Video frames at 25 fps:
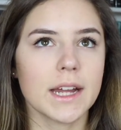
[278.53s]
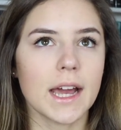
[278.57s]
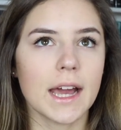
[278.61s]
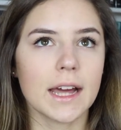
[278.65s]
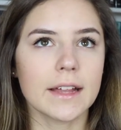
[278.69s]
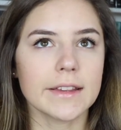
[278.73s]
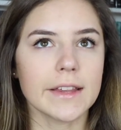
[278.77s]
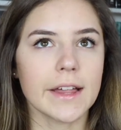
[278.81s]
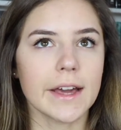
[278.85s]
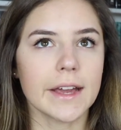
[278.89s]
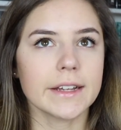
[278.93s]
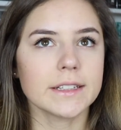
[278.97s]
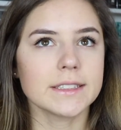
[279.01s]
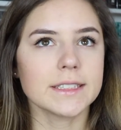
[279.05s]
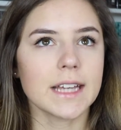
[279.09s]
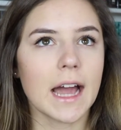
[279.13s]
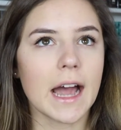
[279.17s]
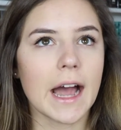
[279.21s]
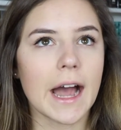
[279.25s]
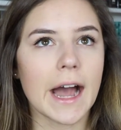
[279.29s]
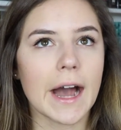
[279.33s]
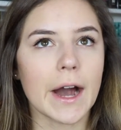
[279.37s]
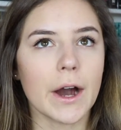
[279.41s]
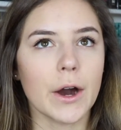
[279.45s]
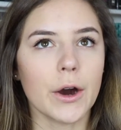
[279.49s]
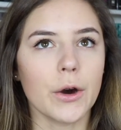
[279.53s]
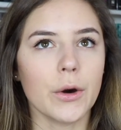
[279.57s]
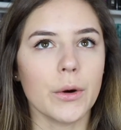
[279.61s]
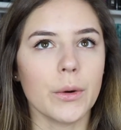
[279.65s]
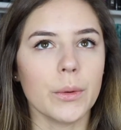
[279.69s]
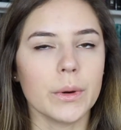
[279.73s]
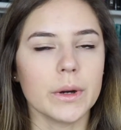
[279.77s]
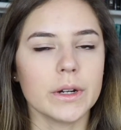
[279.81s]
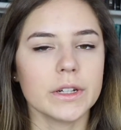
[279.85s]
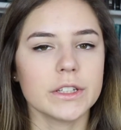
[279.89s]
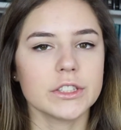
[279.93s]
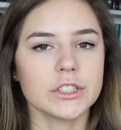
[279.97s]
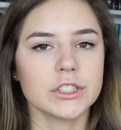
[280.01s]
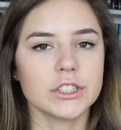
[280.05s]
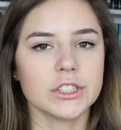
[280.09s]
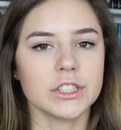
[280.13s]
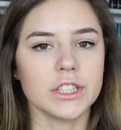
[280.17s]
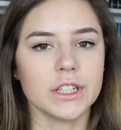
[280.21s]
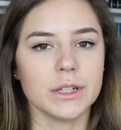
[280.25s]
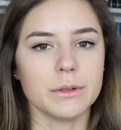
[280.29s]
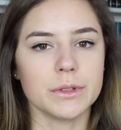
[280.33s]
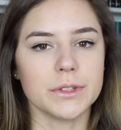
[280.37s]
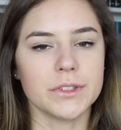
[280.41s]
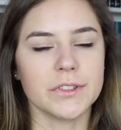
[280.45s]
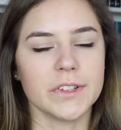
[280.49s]
I liked how how
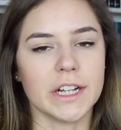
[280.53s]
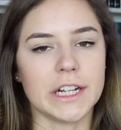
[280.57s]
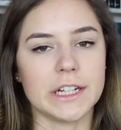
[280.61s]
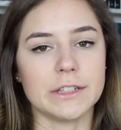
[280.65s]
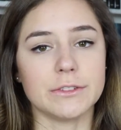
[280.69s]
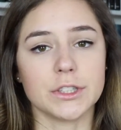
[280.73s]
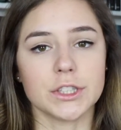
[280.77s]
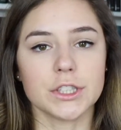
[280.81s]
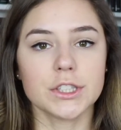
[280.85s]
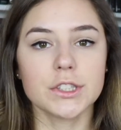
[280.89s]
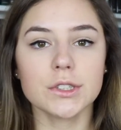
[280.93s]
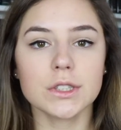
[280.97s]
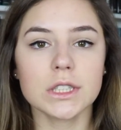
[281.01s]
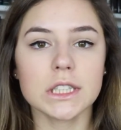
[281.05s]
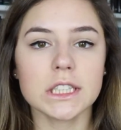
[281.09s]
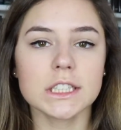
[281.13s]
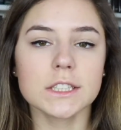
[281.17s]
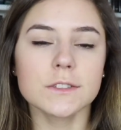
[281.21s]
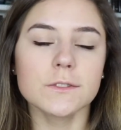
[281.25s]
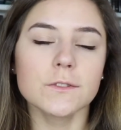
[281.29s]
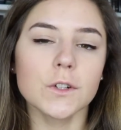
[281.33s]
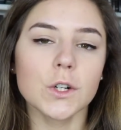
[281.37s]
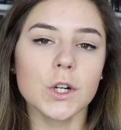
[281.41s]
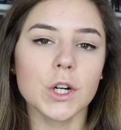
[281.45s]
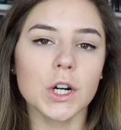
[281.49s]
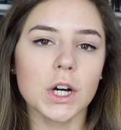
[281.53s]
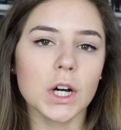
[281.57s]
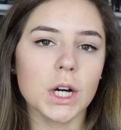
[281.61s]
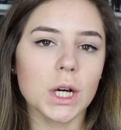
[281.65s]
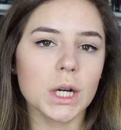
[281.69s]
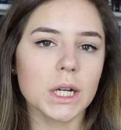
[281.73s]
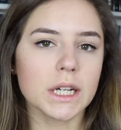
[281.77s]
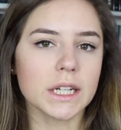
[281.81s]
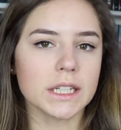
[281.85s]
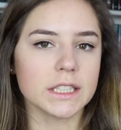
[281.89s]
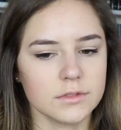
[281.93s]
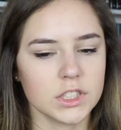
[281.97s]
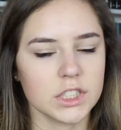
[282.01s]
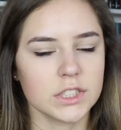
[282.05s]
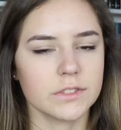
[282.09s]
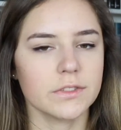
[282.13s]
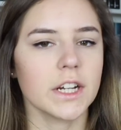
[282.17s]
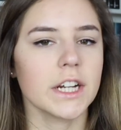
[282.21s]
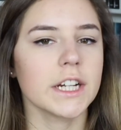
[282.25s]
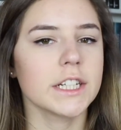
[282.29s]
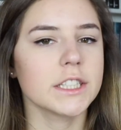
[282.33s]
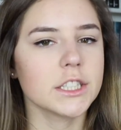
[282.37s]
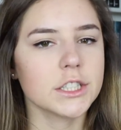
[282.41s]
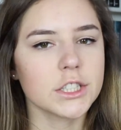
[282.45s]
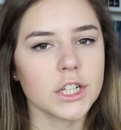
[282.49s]
she was very resourceful and just
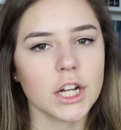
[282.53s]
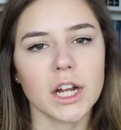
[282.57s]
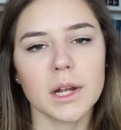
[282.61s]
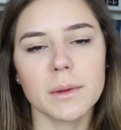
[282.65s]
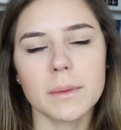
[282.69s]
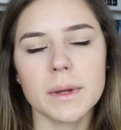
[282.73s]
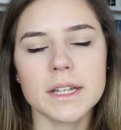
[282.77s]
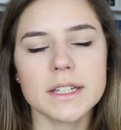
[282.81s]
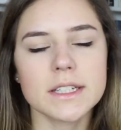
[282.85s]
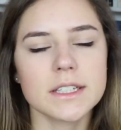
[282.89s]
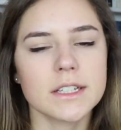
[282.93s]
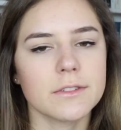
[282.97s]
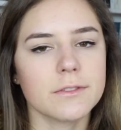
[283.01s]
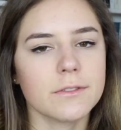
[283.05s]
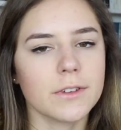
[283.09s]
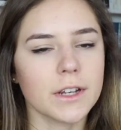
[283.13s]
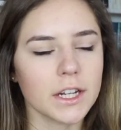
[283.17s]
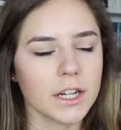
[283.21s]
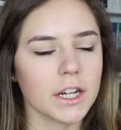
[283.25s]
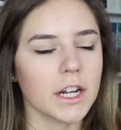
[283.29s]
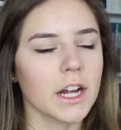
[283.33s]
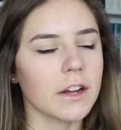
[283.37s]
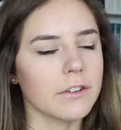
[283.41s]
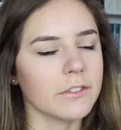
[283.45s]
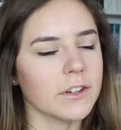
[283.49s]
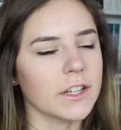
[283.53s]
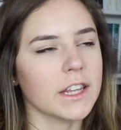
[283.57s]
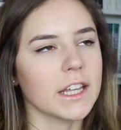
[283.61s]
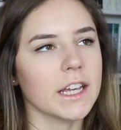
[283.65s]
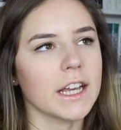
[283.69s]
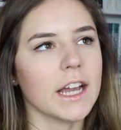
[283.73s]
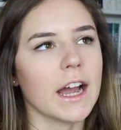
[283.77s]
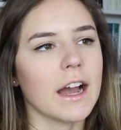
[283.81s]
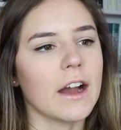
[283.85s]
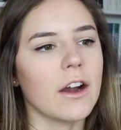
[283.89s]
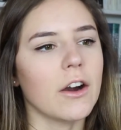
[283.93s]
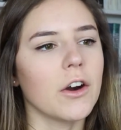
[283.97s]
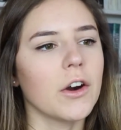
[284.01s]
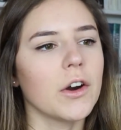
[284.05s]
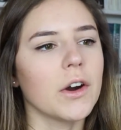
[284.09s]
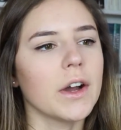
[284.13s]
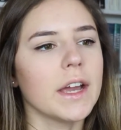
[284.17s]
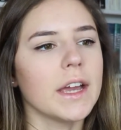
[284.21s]
very determined to figure everything out.